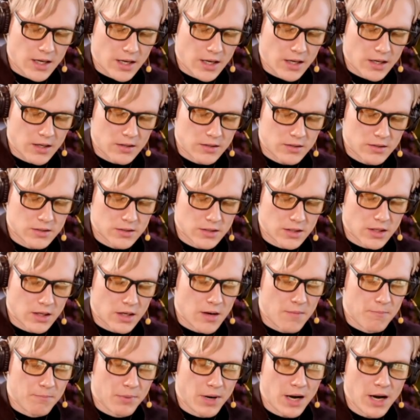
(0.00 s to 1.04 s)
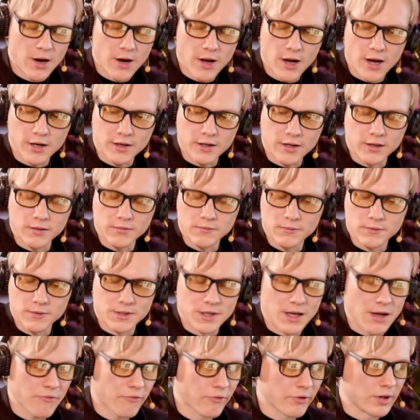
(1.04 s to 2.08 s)
And biohacking
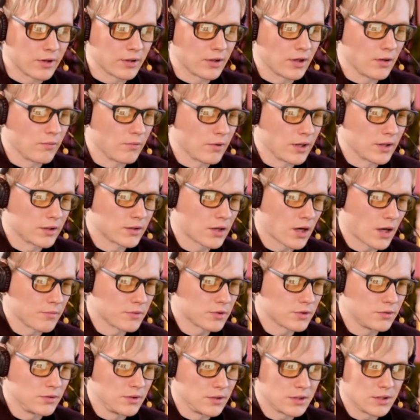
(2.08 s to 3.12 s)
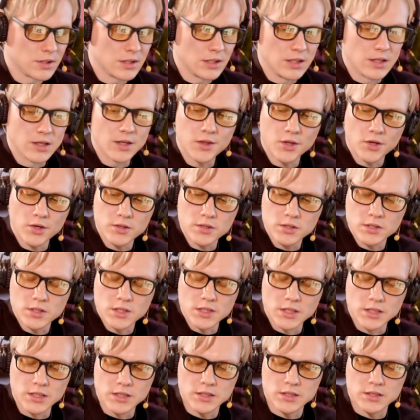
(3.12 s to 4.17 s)
definitely, when it comes to its ethos,
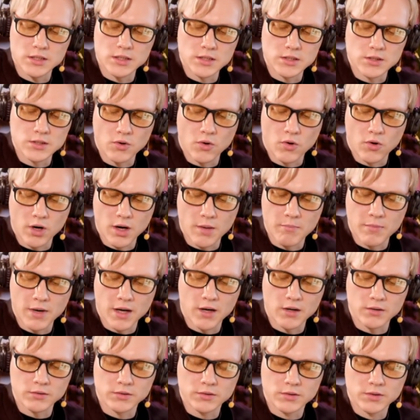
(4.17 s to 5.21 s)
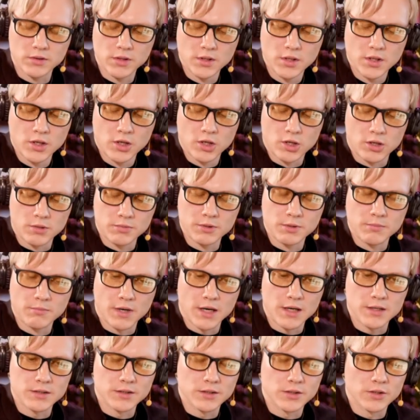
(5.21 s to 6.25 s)
is all about
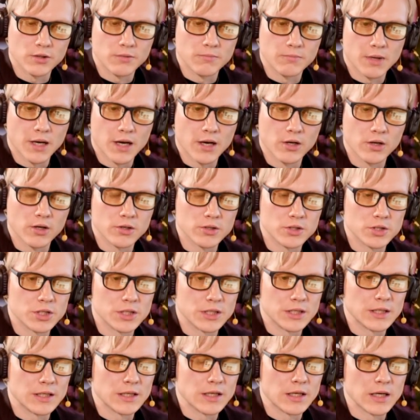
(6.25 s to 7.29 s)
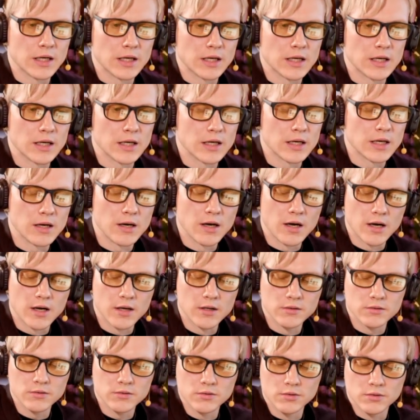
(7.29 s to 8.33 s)
optimizing your biology
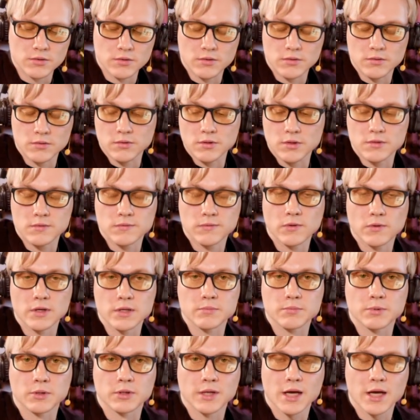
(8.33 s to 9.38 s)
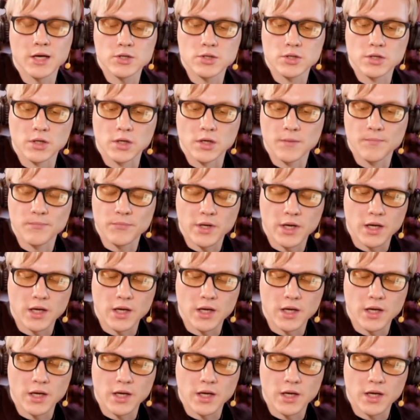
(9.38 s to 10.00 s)
to its fullest potential.